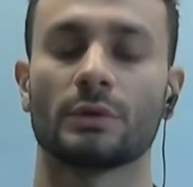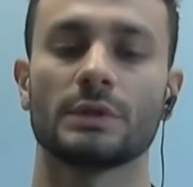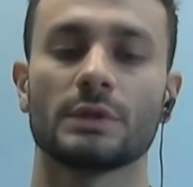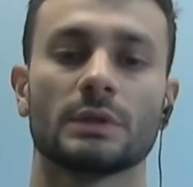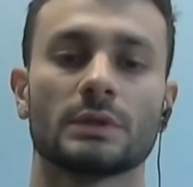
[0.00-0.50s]

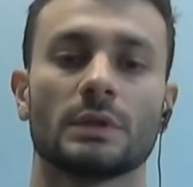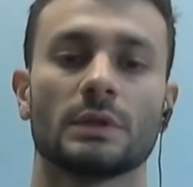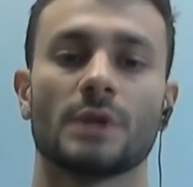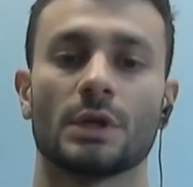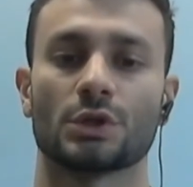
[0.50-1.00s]
its
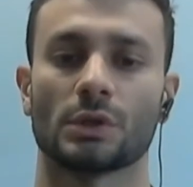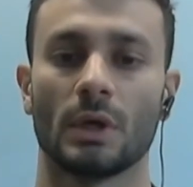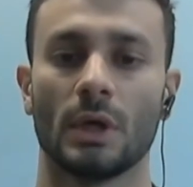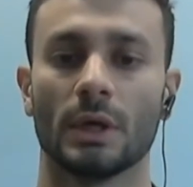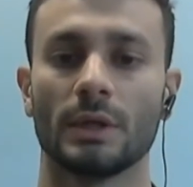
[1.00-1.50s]
initialization.
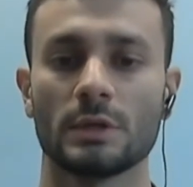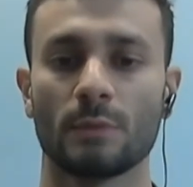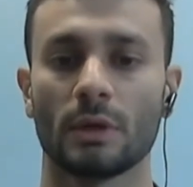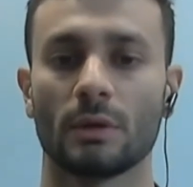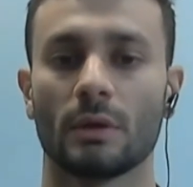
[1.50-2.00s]

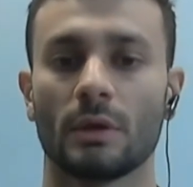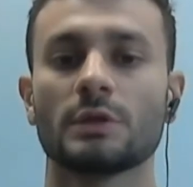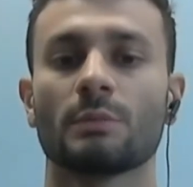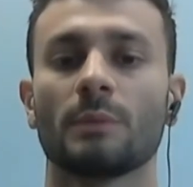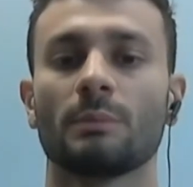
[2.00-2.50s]

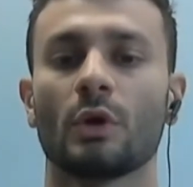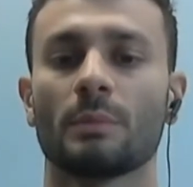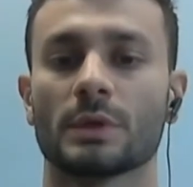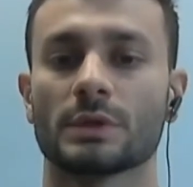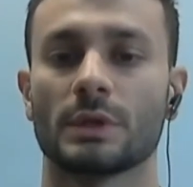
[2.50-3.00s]
Its main
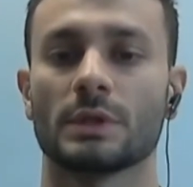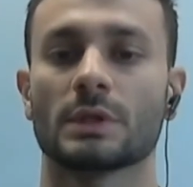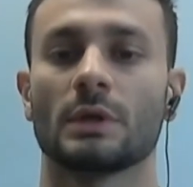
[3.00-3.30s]
purpose is